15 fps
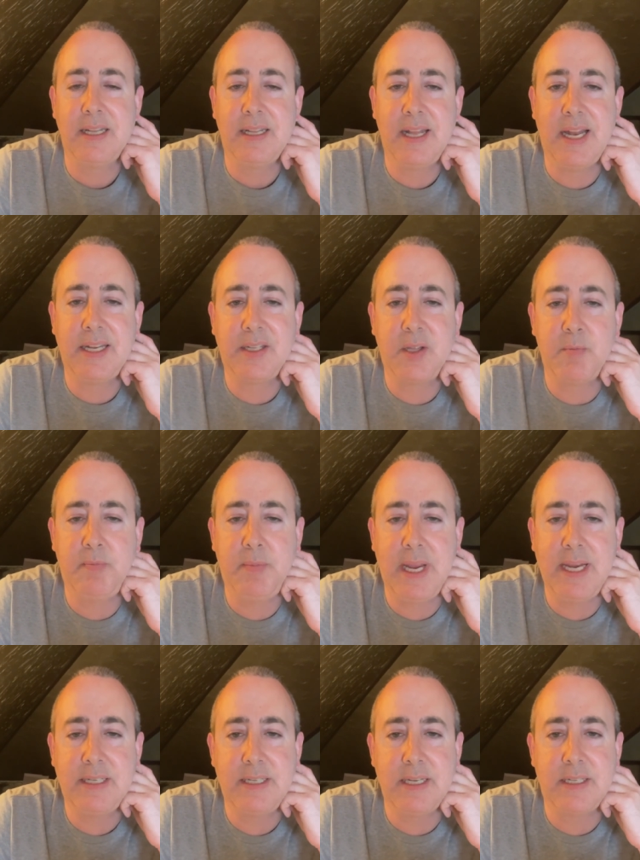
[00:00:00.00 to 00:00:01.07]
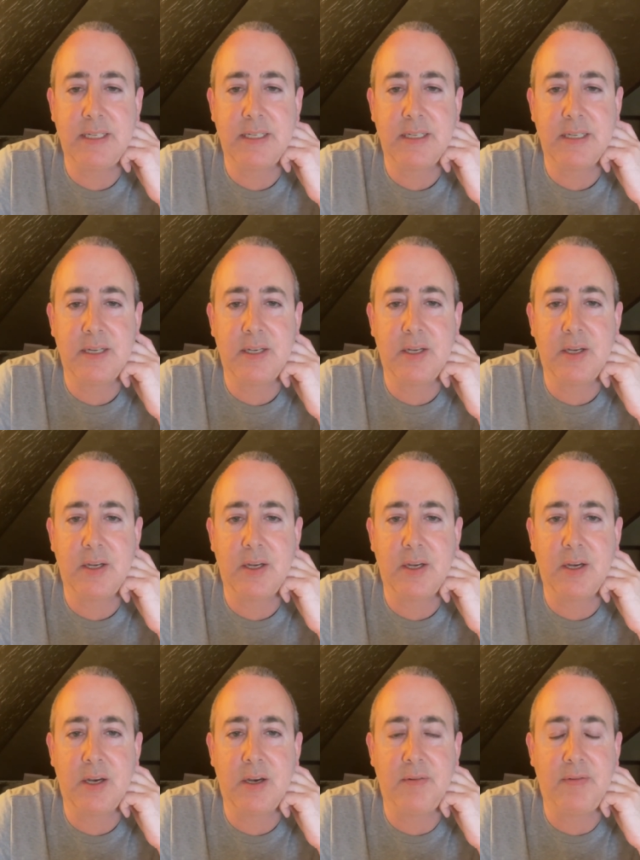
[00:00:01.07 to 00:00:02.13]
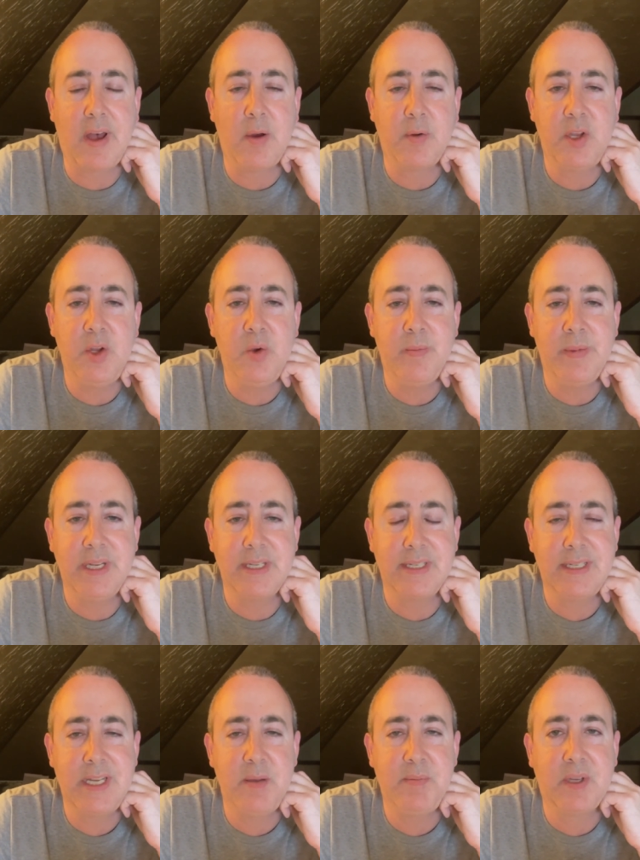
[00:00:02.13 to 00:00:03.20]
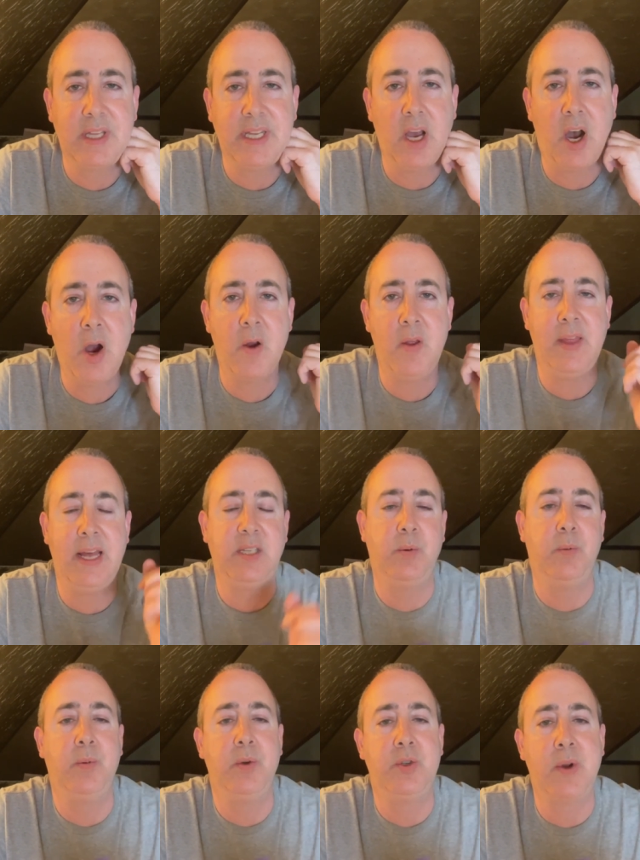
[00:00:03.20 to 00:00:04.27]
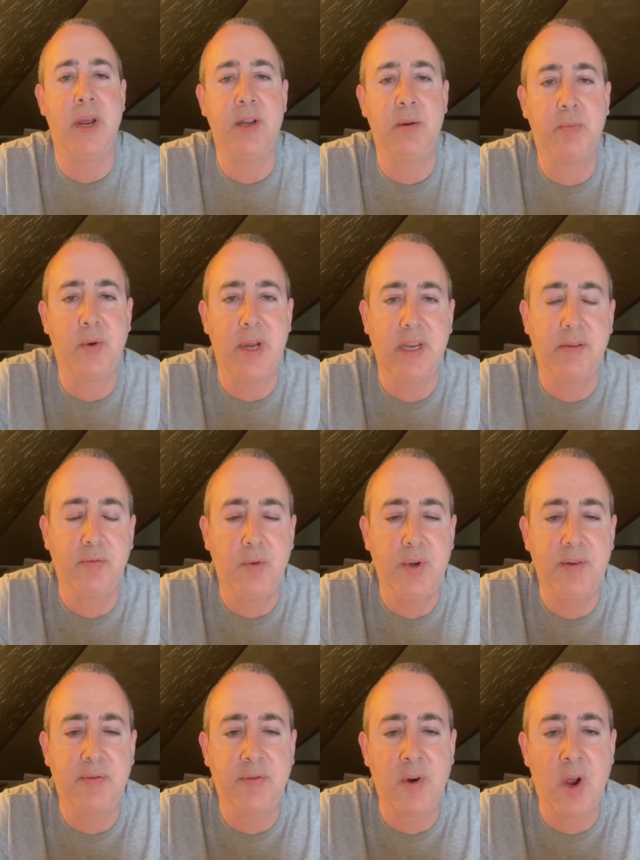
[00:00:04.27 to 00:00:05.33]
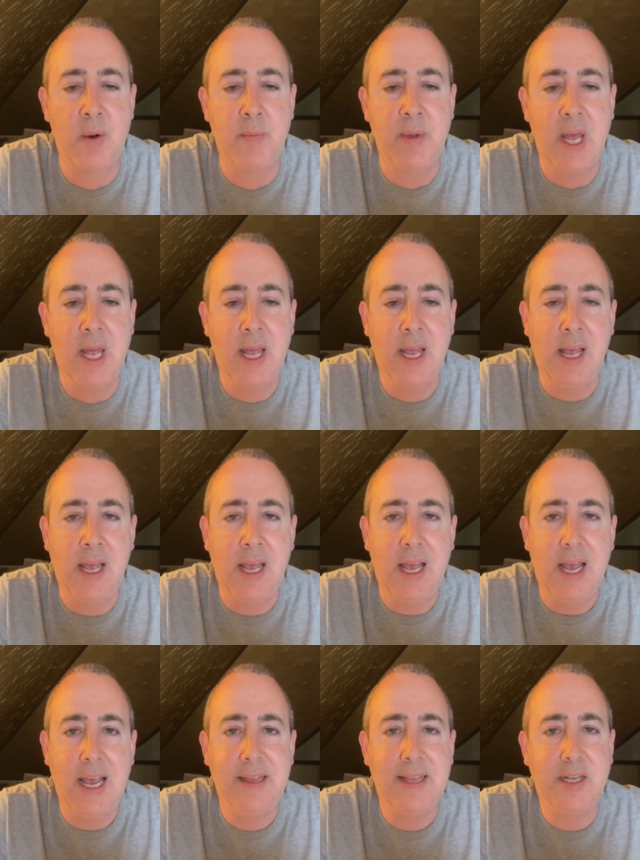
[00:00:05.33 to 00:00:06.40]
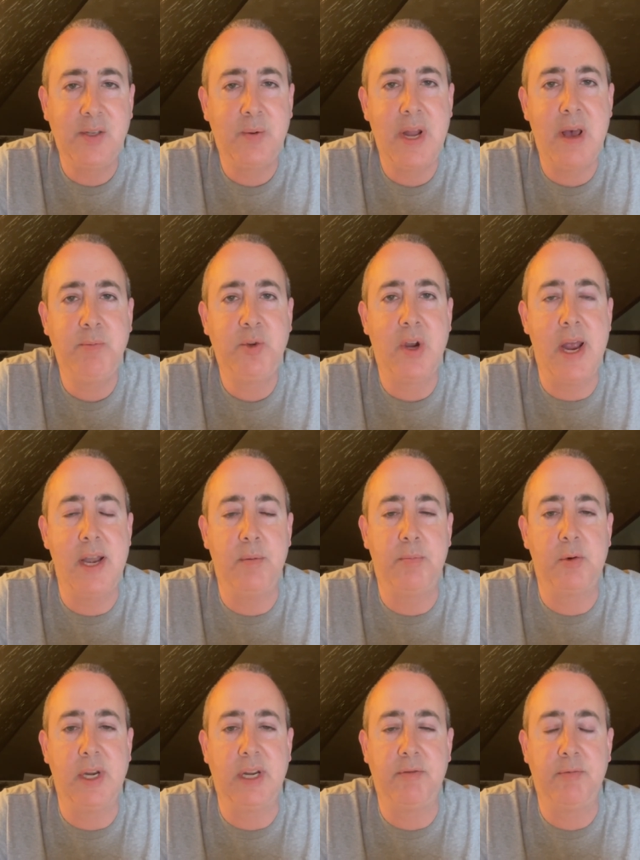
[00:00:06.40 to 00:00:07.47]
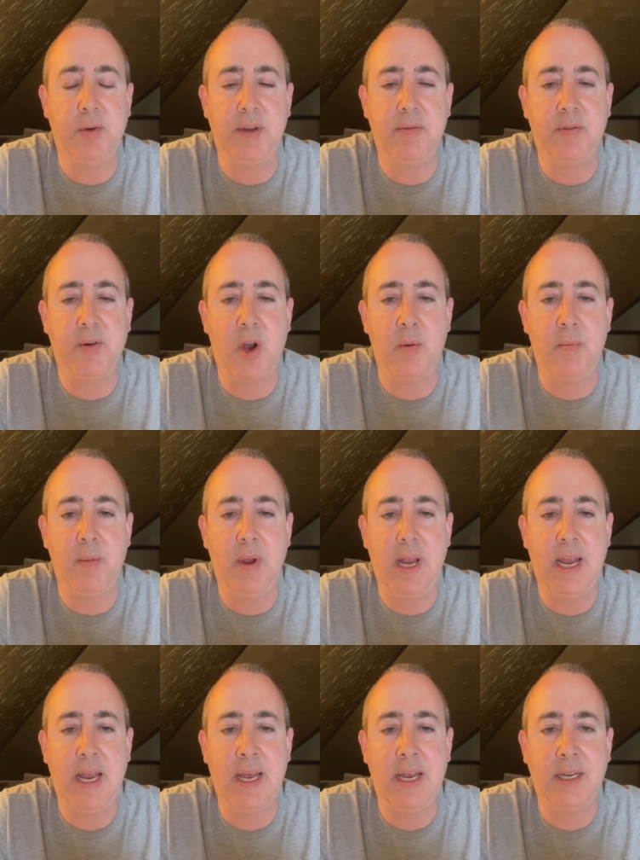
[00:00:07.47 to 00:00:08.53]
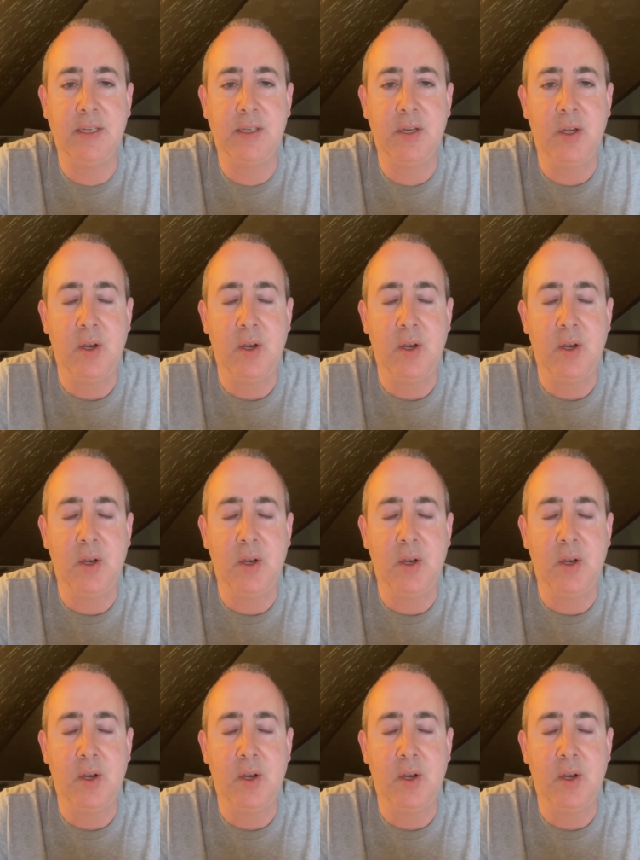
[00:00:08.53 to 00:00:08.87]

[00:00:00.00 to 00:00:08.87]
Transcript: the basis of how humans typically are, and that's what we're trying to break free from, and that's what I'm trying to break free from. And